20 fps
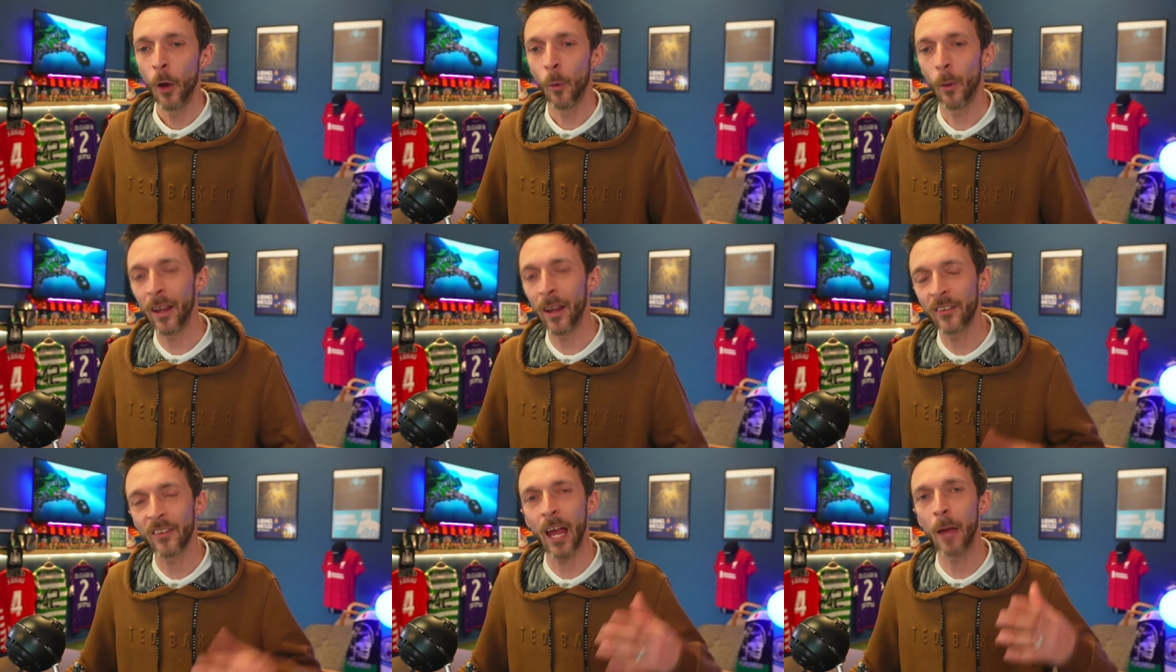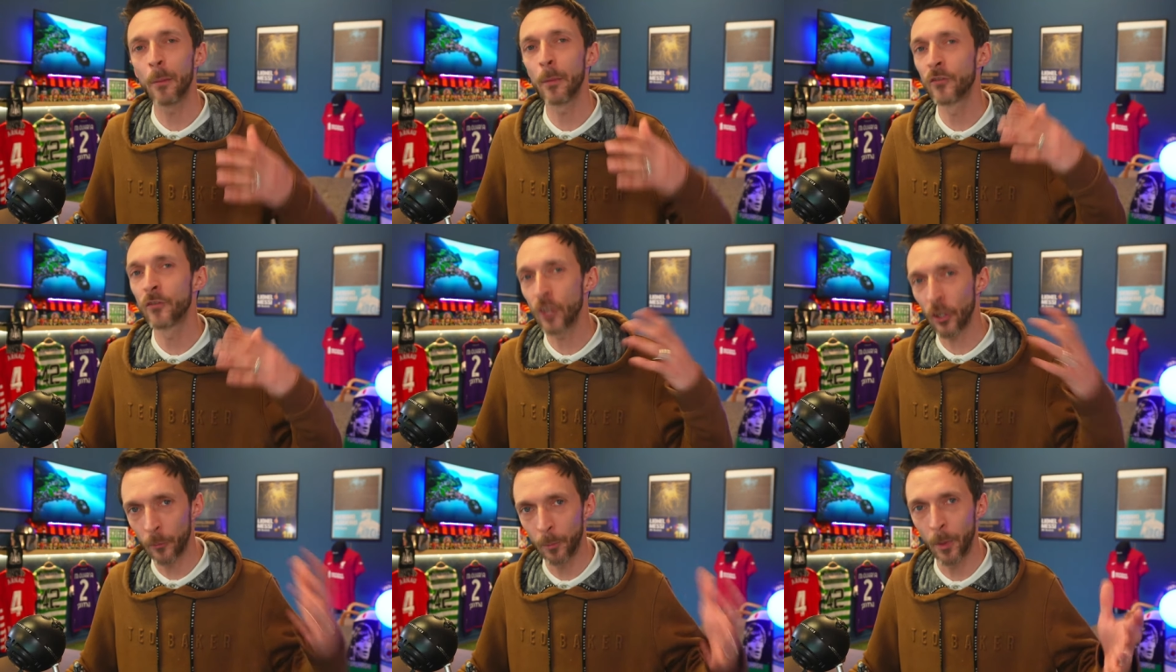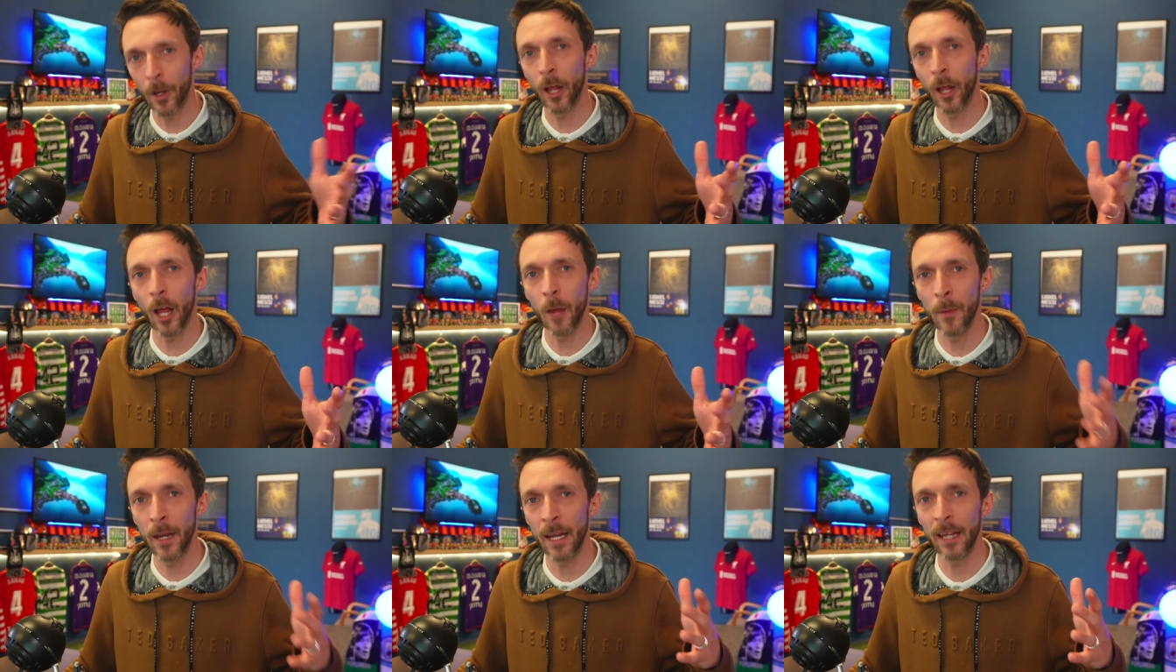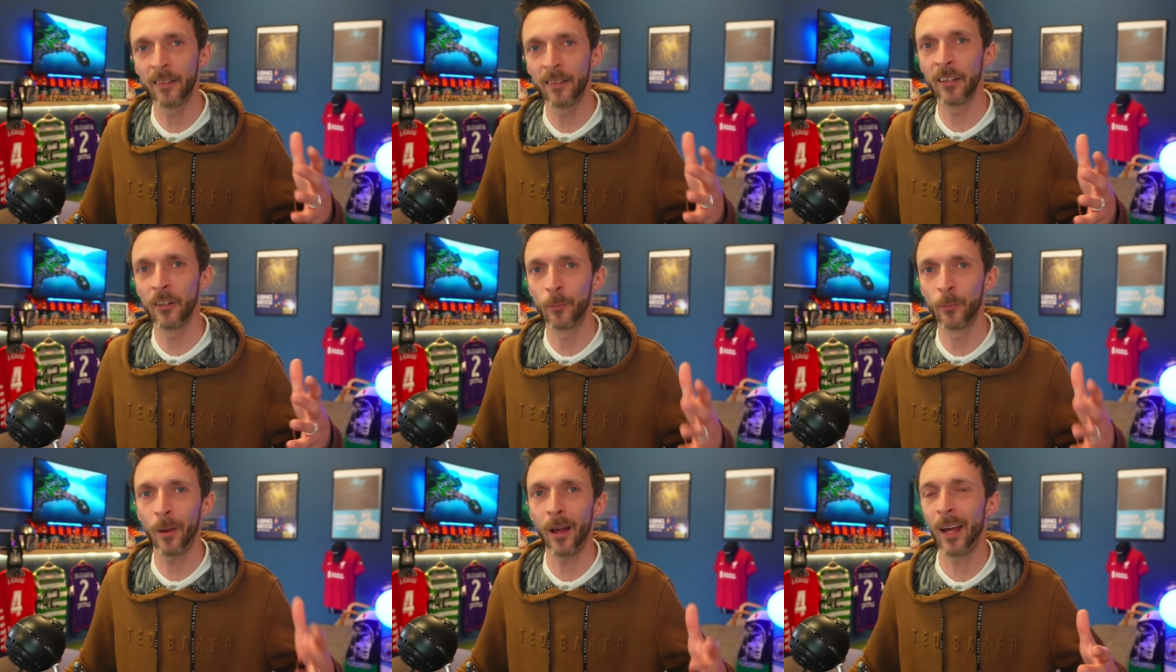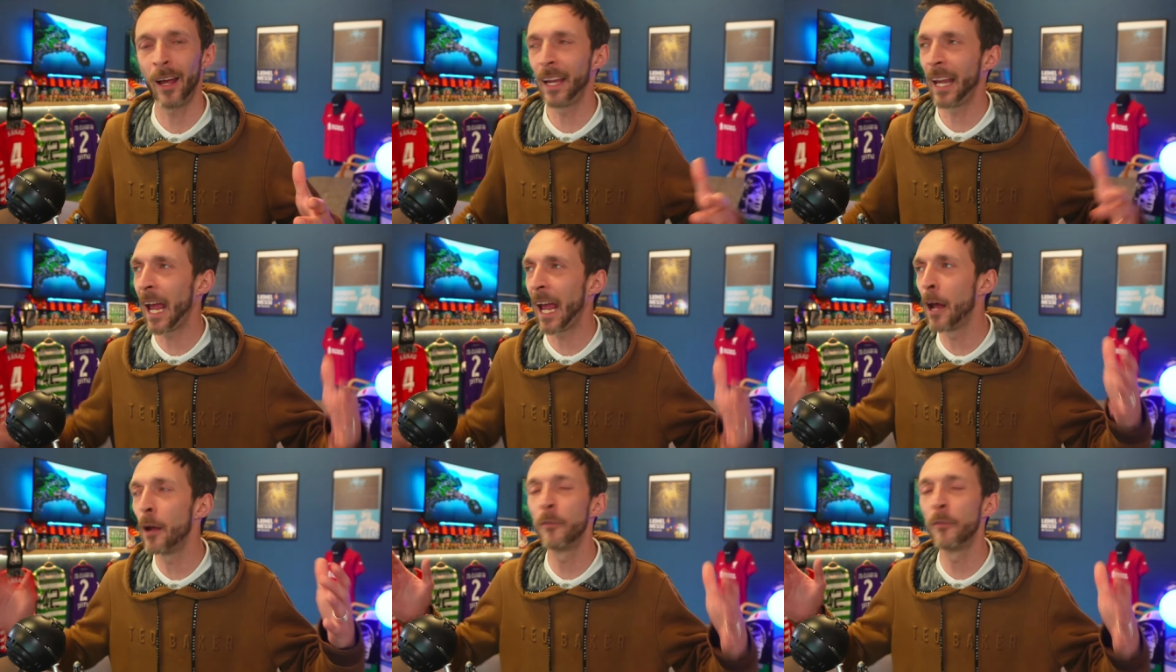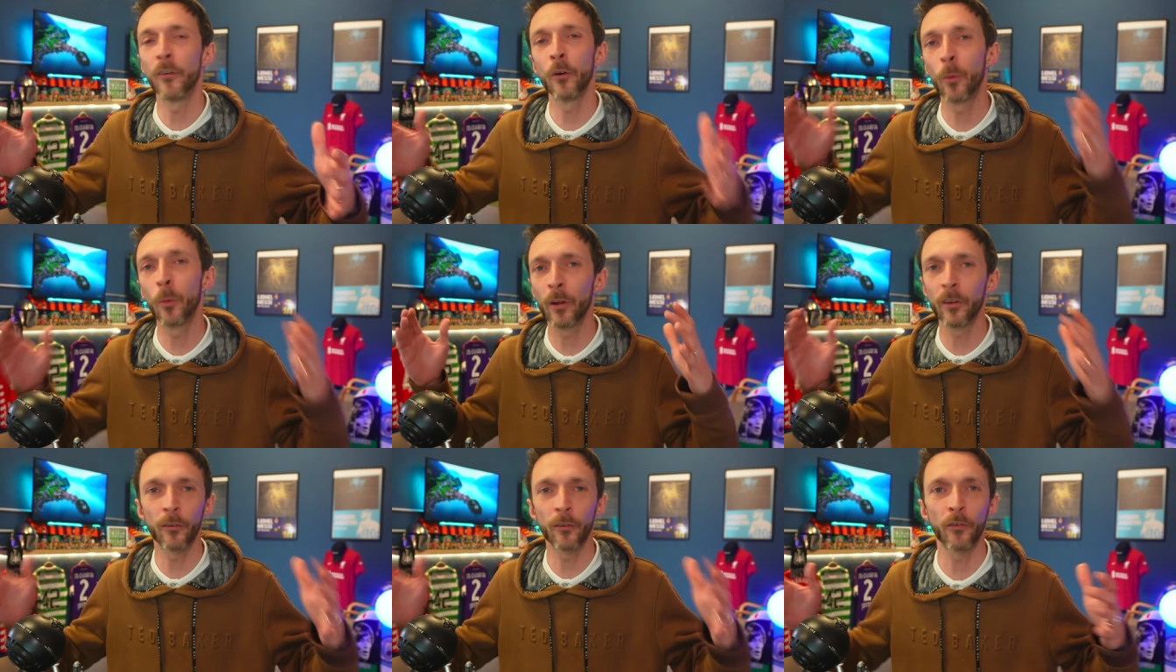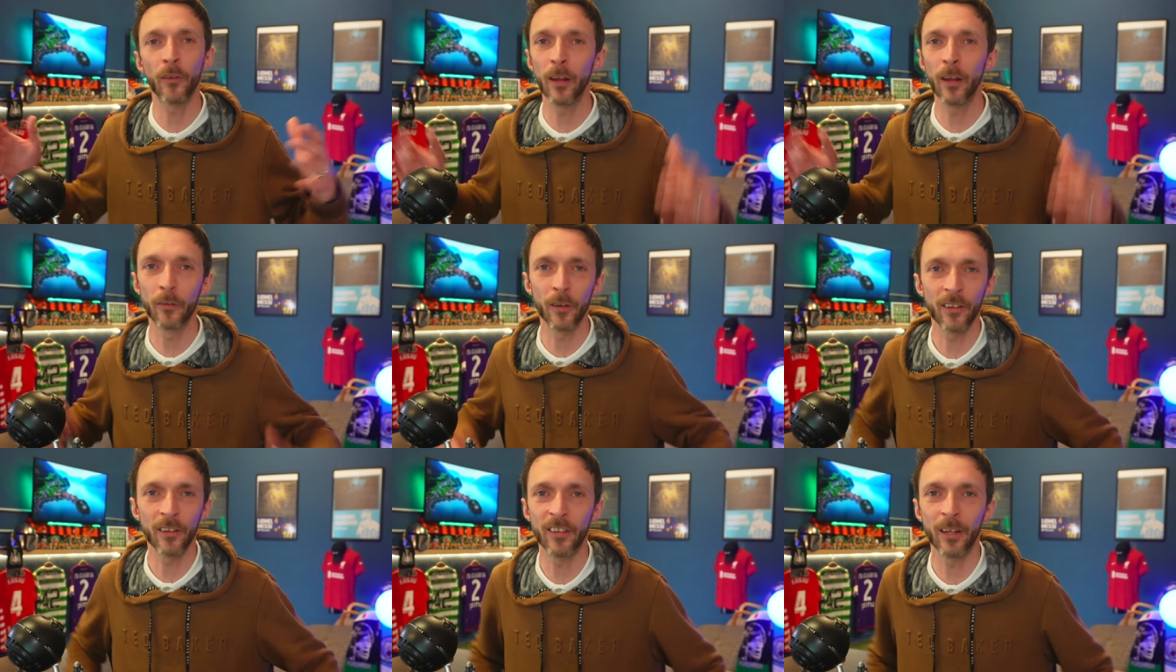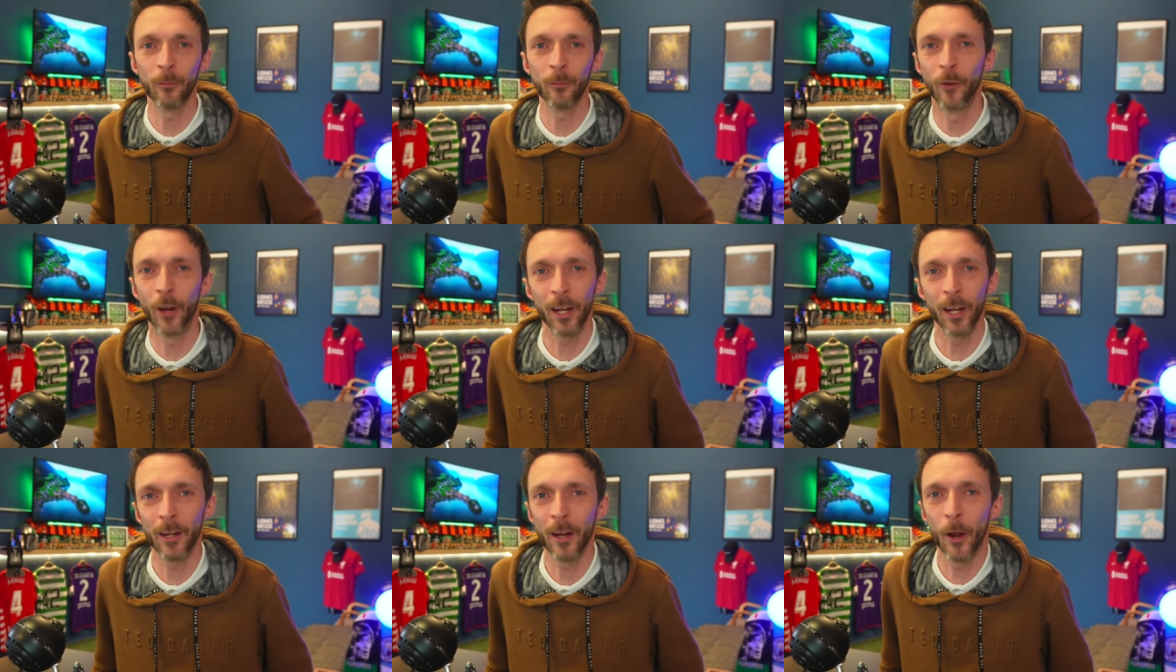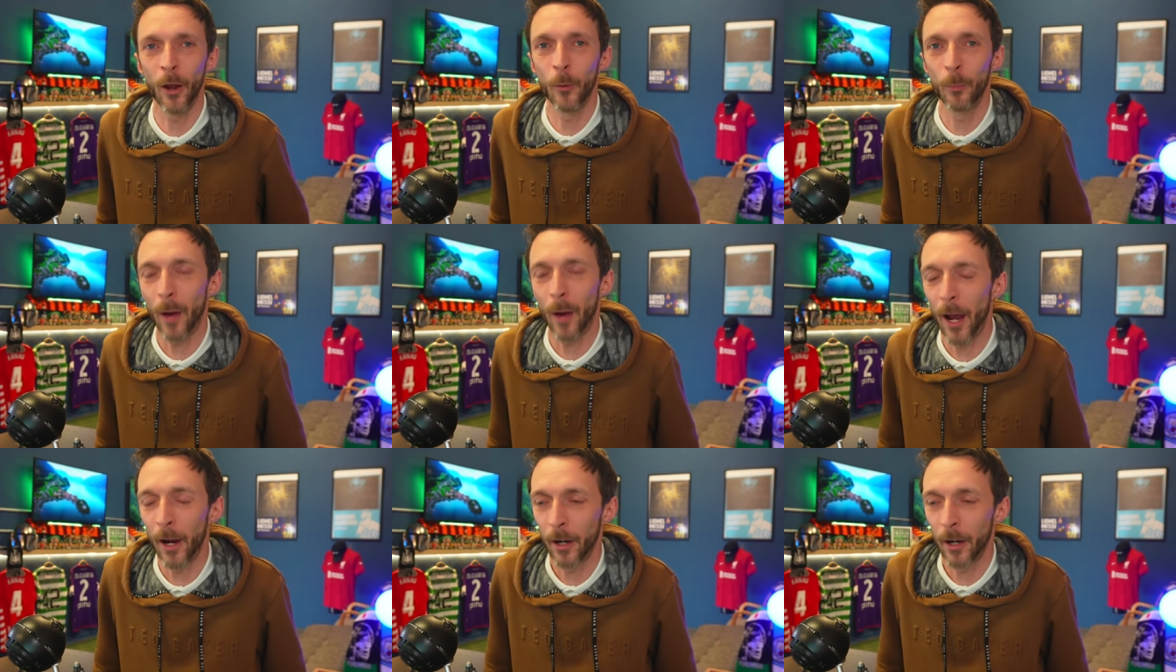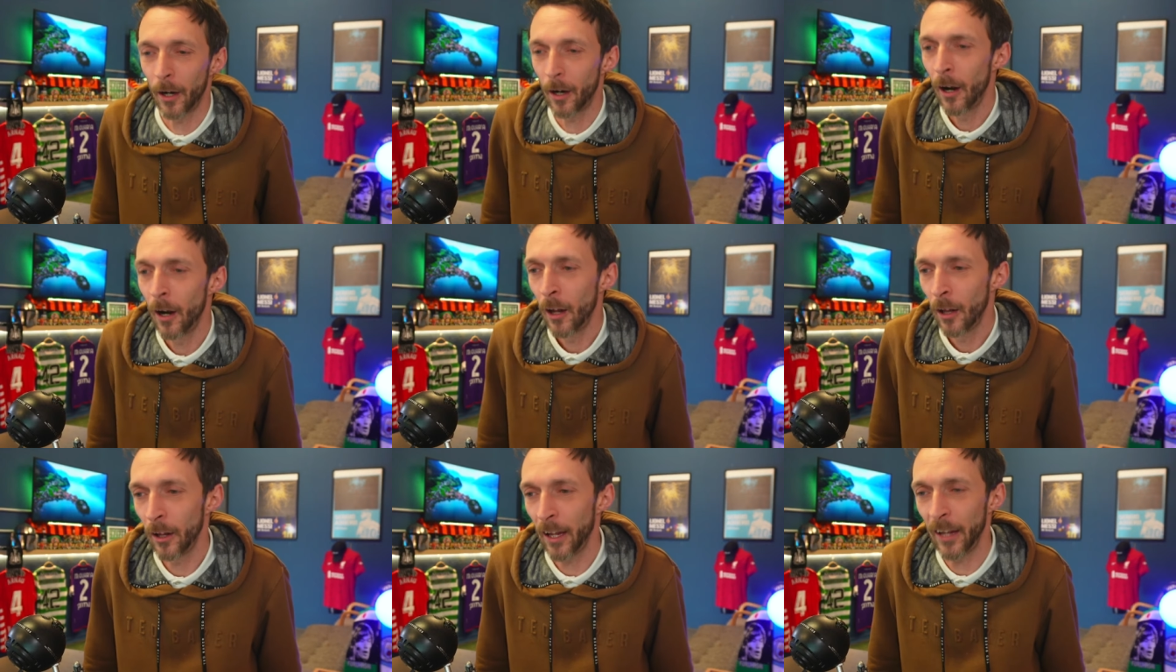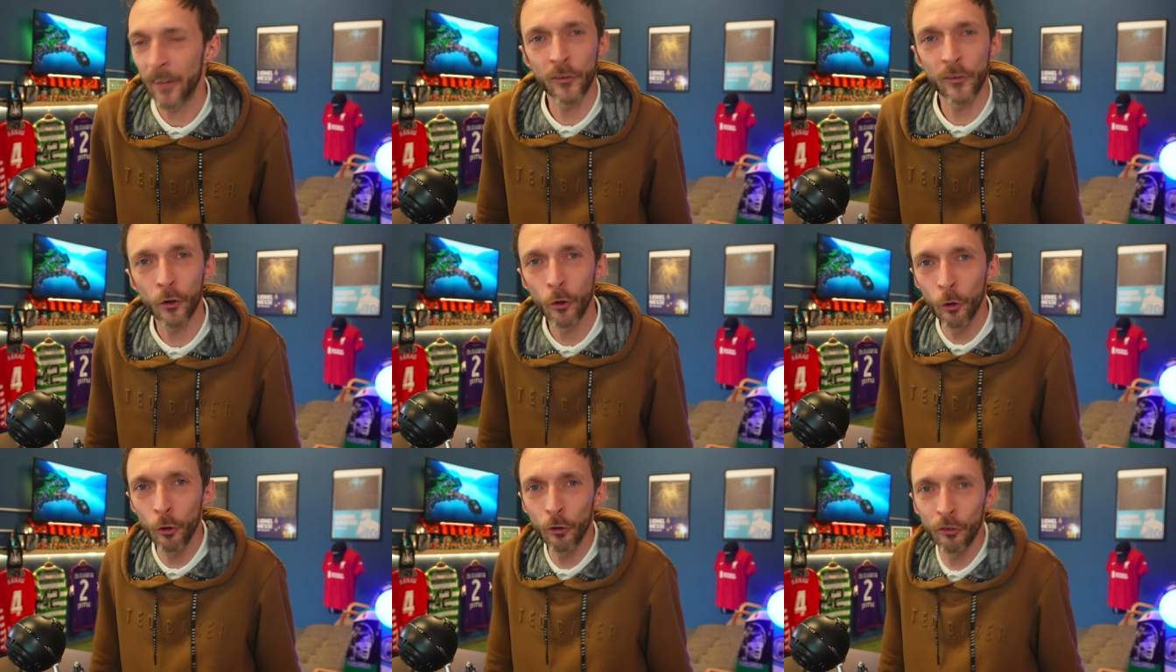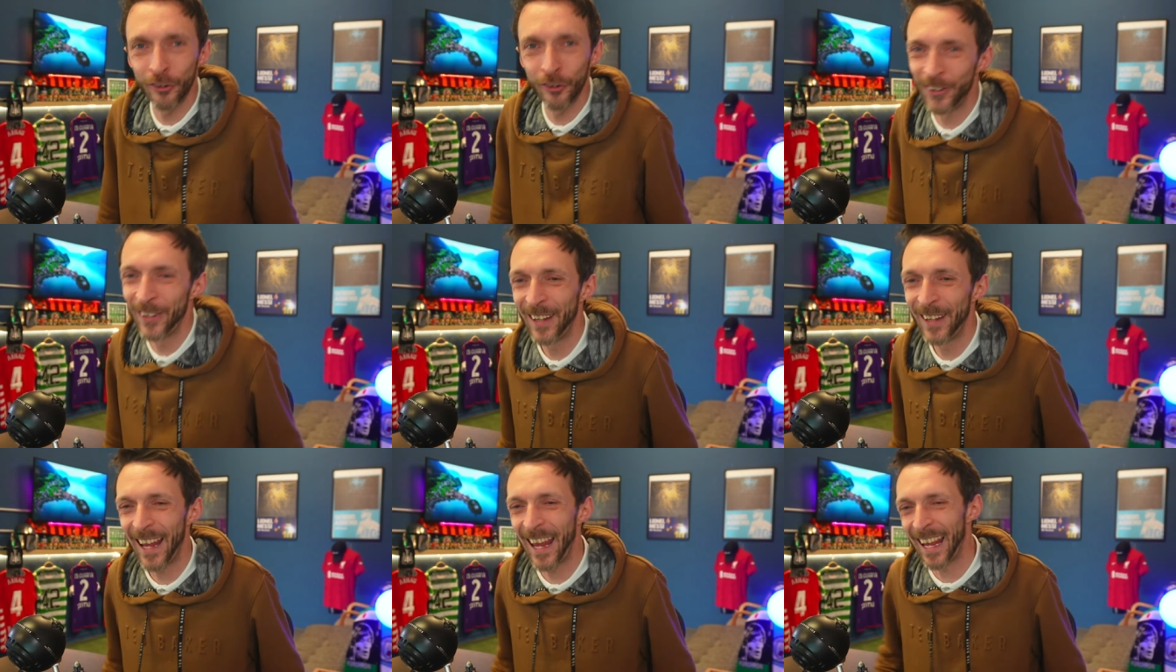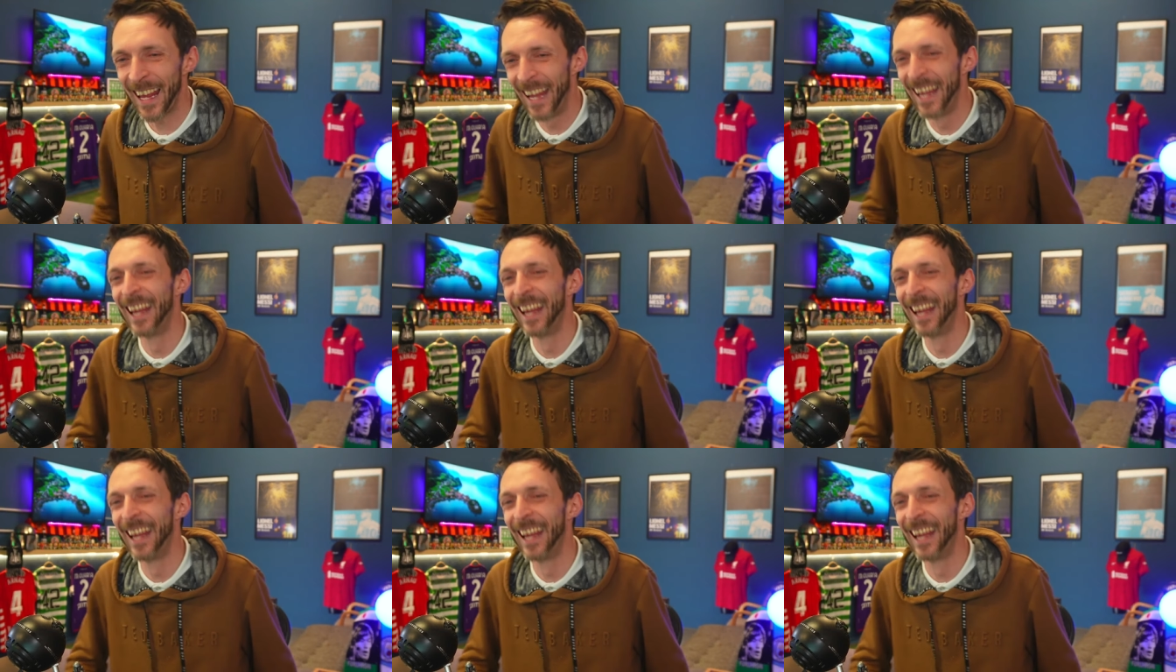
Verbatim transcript: West Ham have just been eliminated by everyone's favourite team right now, Bayer Leverkusen. Eh.